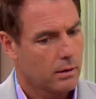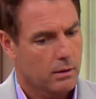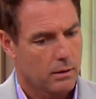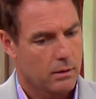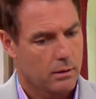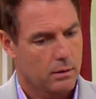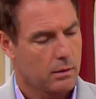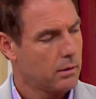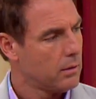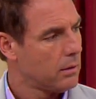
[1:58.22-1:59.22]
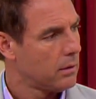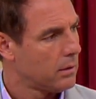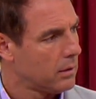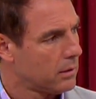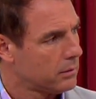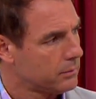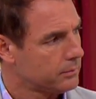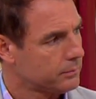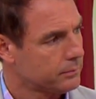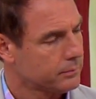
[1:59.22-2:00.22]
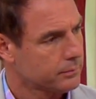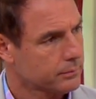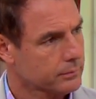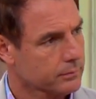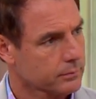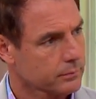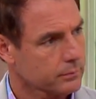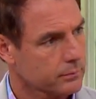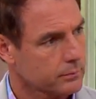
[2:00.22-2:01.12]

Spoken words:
(silent)